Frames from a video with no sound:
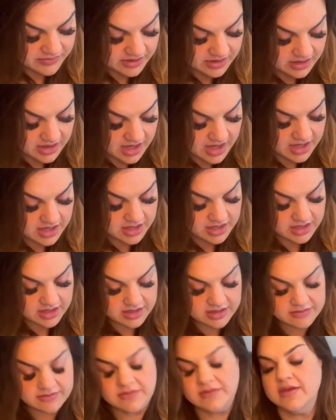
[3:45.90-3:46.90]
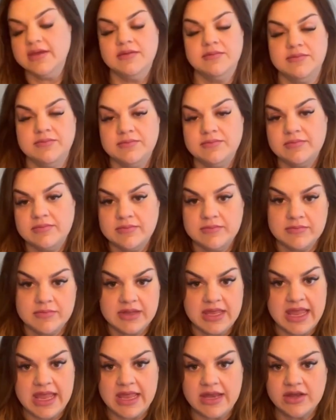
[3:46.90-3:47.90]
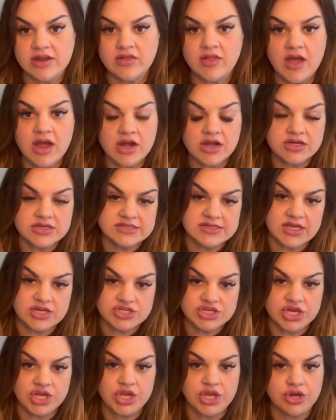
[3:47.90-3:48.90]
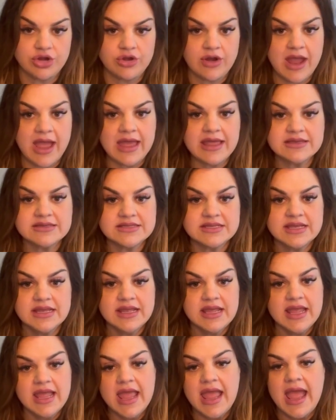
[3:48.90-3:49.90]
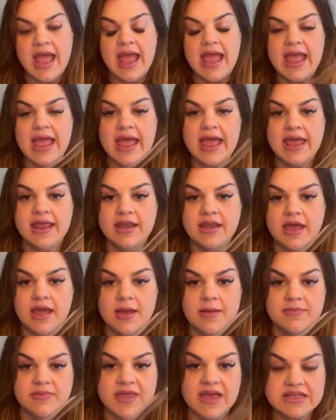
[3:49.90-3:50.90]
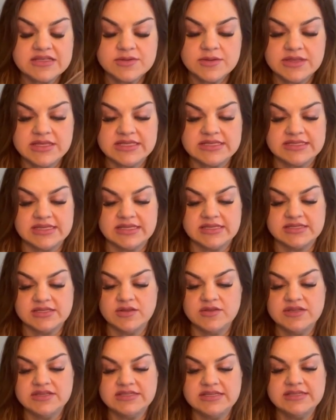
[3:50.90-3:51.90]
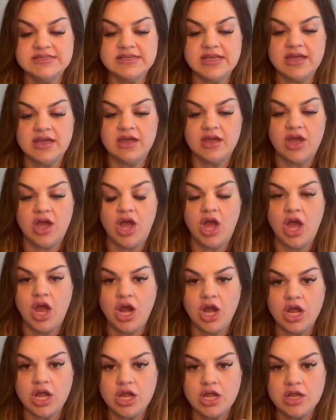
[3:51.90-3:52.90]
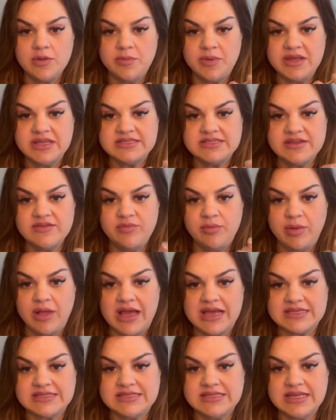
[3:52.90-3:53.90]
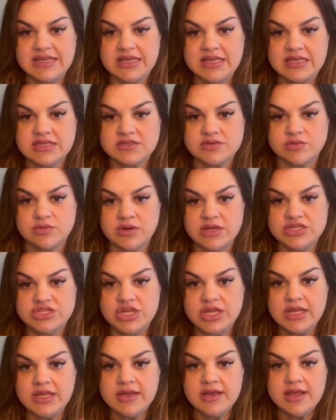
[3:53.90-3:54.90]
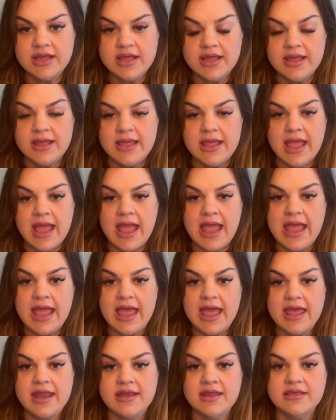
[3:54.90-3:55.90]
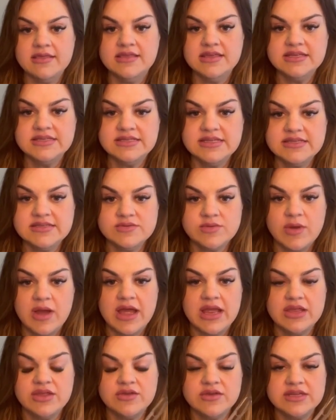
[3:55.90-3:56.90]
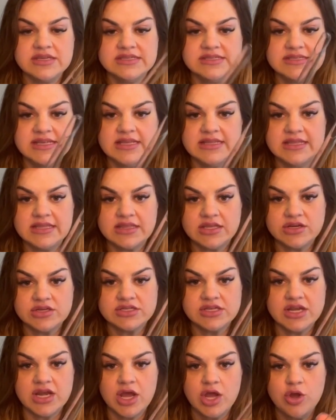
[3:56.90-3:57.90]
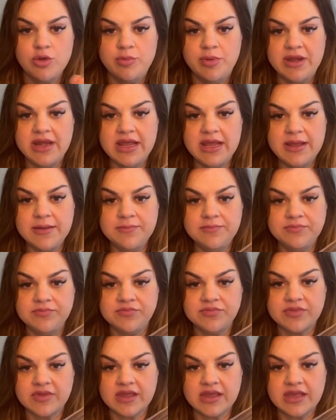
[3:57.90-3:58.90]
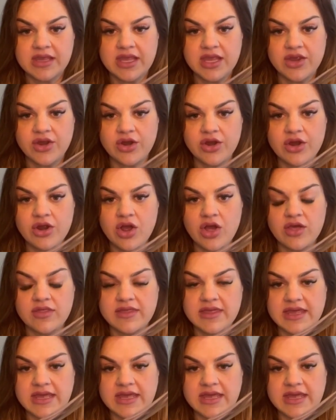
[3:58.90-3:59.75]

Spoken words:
cannula or suction curette. And that's what this is. So this is a hard piece of plastic. It's rigid. And this is what you can see, that there's an opening here on the